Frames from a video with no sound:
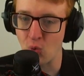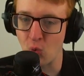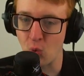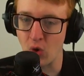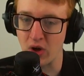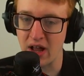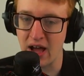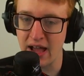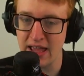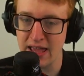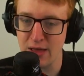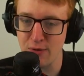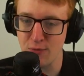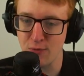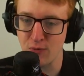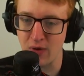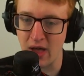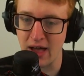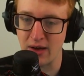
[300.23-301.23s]
What I have
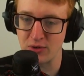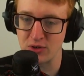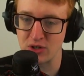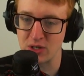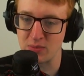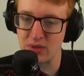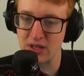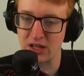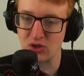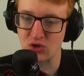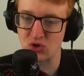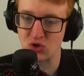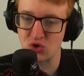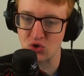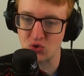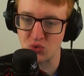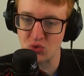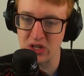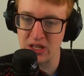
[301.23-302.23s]
found to be
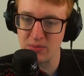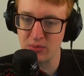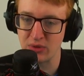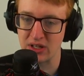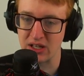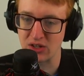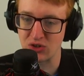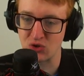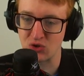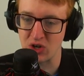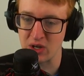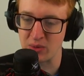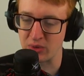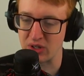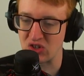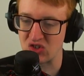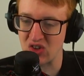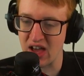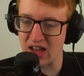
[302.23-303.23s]
extremely,
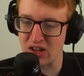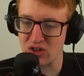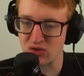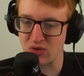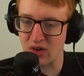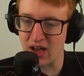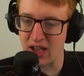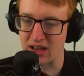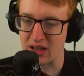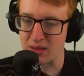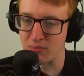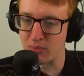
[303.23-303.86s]
extremely satisfying in